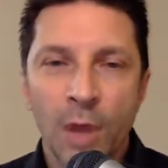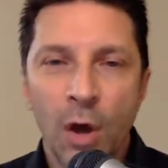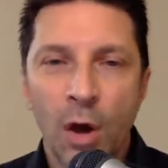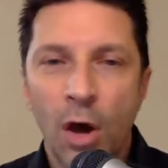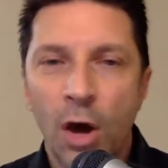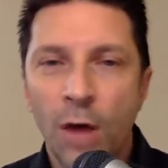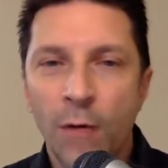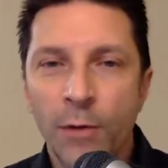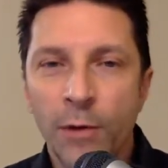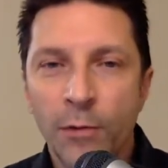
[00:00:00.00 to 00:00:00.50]

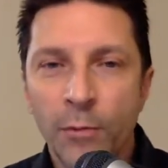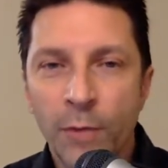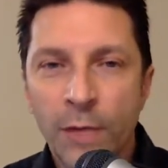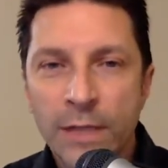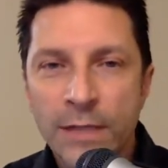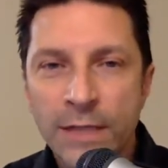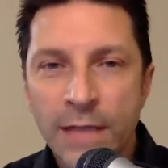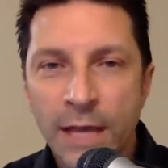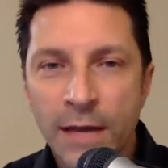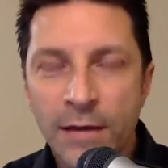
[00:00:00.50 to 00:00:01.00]
Auburn
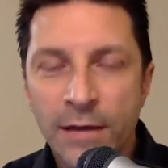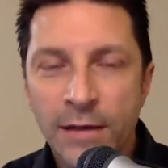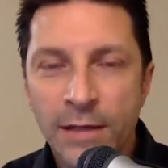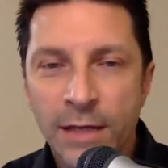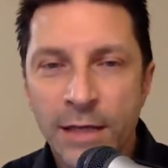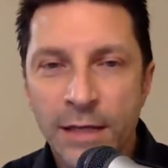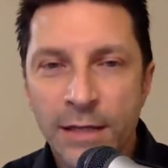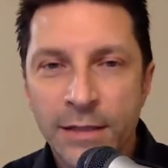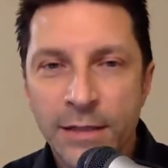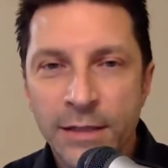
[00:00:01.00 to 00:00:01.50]
wins out in
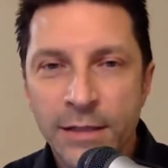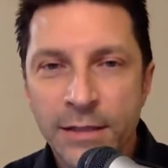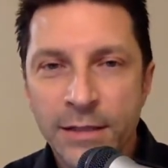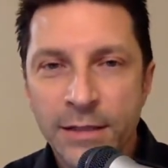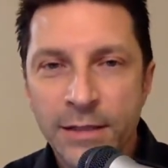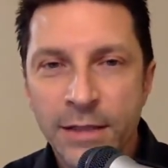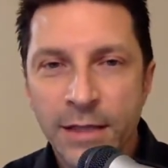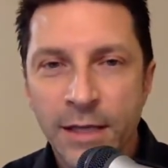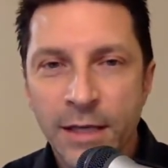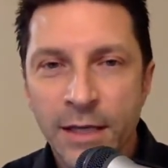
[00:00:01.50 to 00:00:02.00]
the
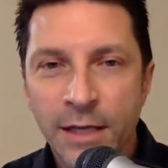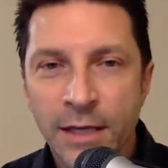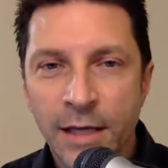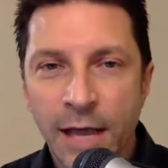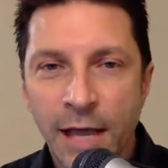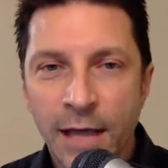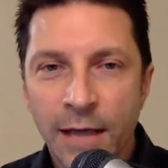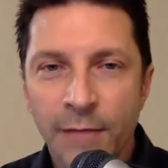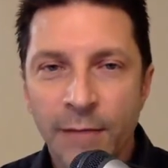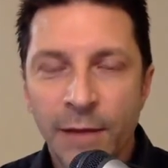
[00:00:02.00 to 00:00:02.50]
SEC,
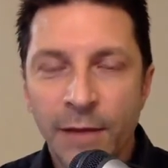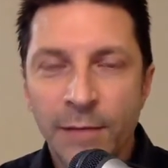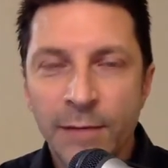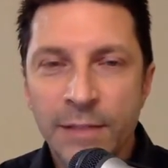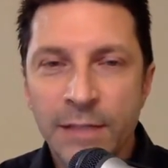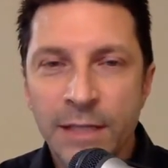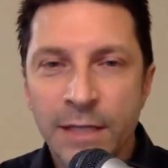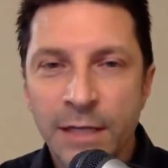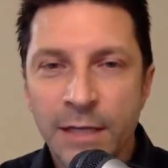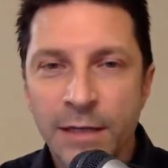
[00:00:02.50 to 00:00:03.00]
Alabama
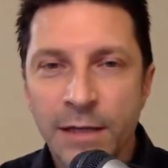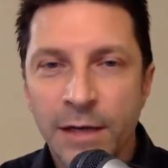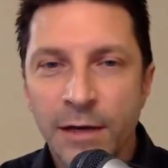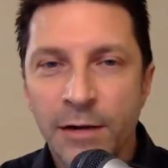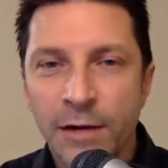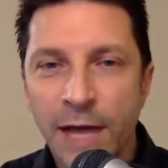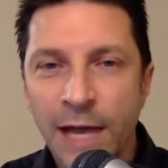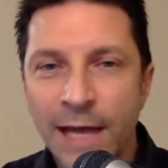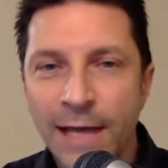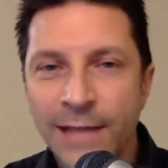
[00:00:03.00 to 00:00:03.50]
sitting
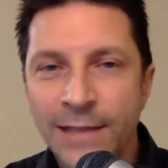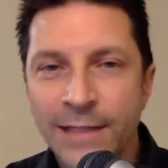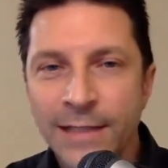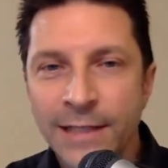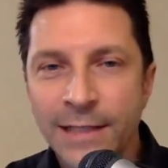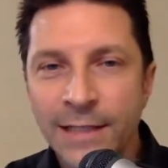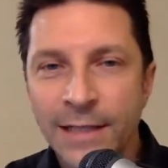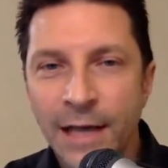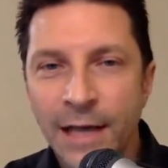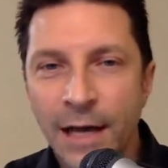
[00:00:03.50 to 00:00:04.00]
there at
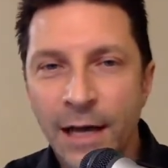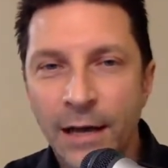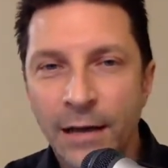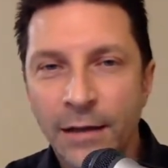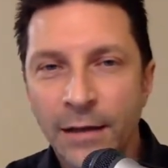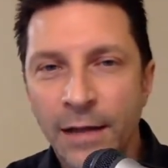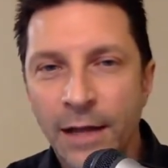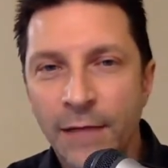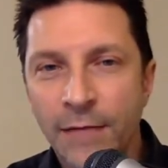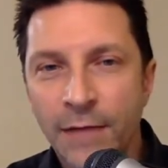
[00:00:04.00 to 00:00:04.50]

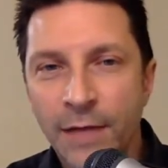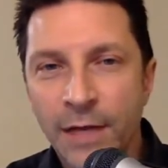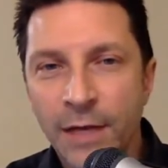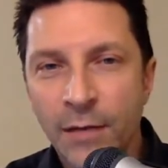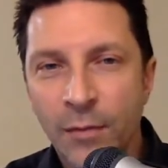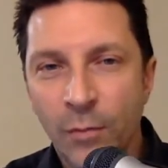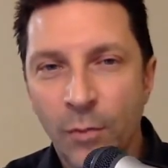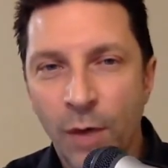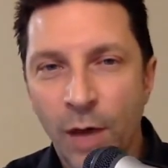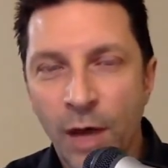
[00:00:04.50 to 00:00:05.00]
11
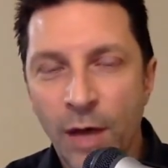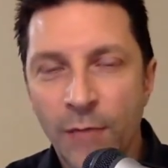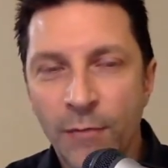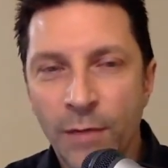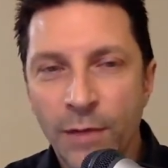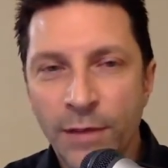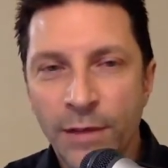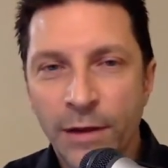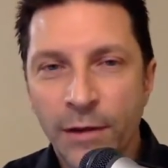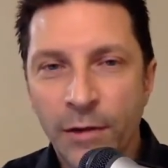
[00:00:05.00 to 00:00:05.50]
and 1,
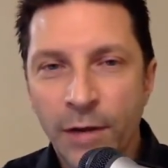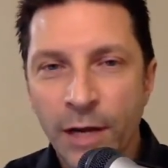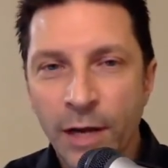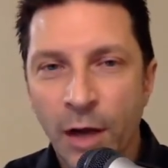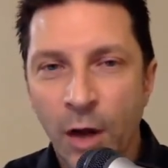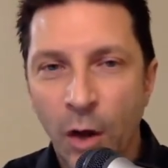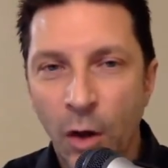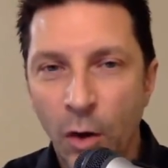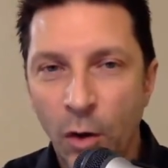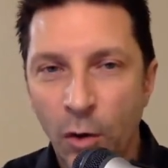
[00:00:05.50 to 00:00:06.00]
but they're at
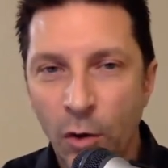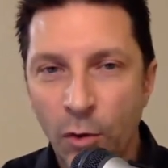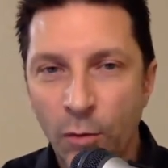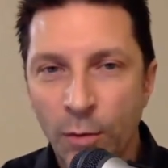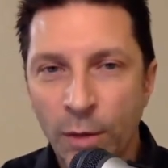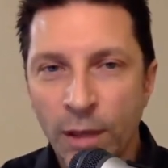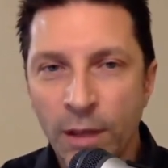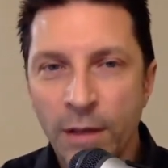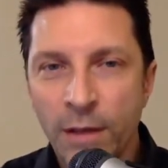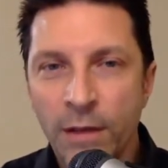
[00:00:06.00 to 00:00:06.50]

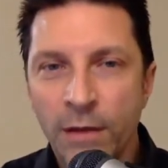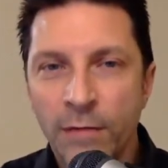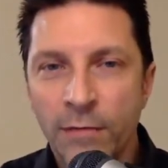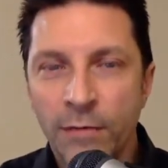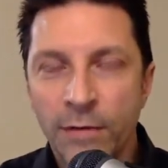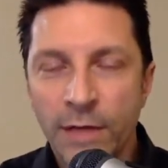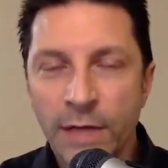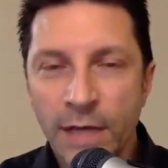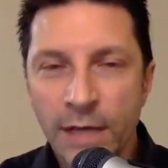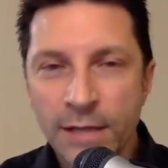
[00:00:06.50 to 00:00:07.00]
home
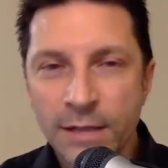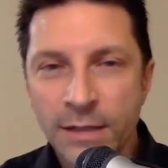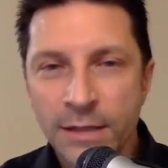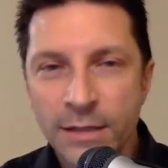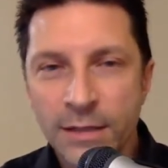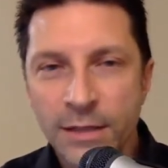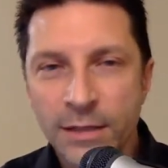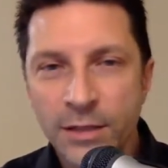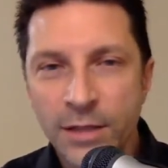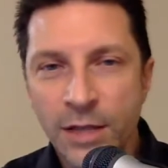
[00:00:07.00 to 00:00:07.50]
for the
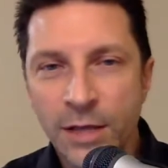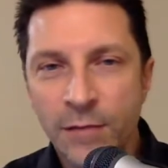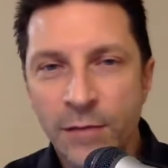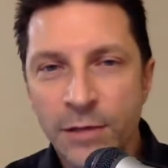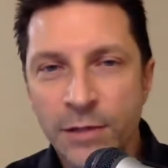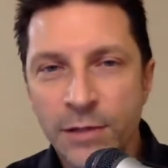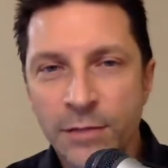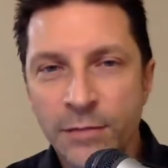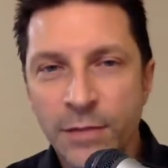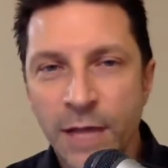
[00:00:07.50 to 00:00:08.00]
SEC
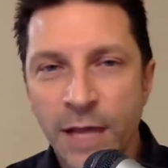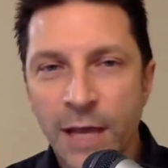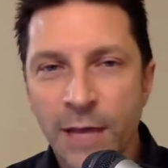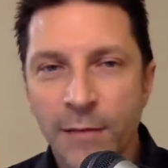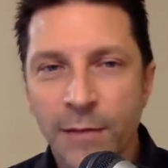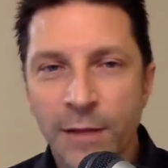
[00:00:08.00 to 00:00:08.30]
championship game.